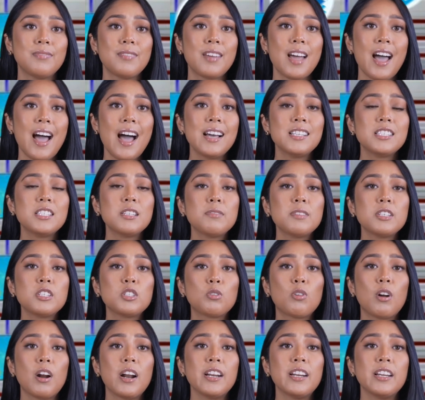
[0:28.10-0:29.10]
As of
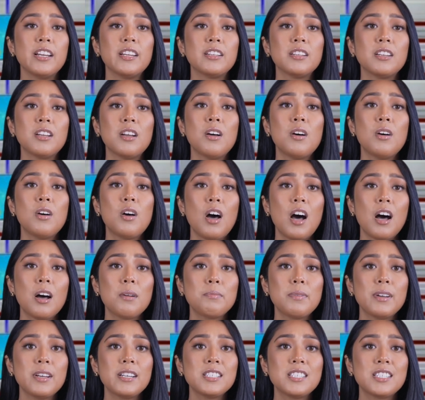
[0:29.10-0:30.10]
this writing,
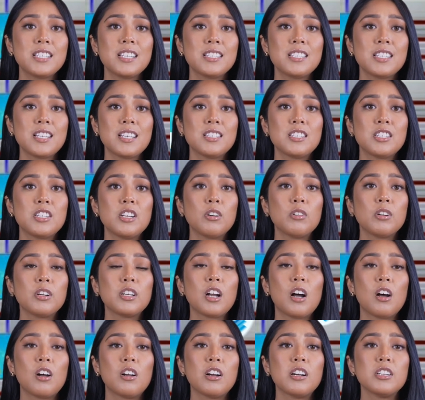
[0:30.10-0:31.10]
Omni sits at
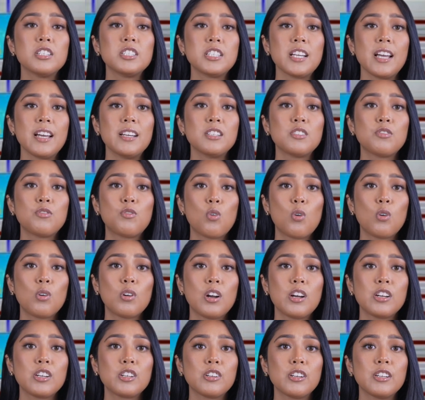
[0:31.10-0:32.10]

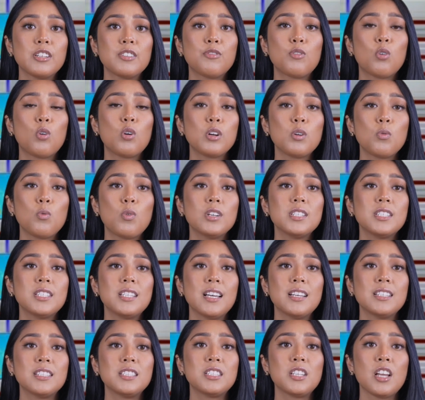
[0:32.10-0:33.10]

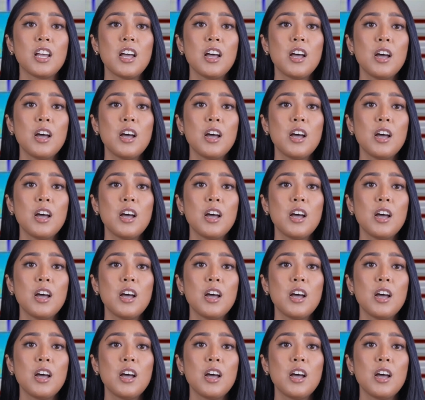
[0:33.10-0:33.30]
$0.441,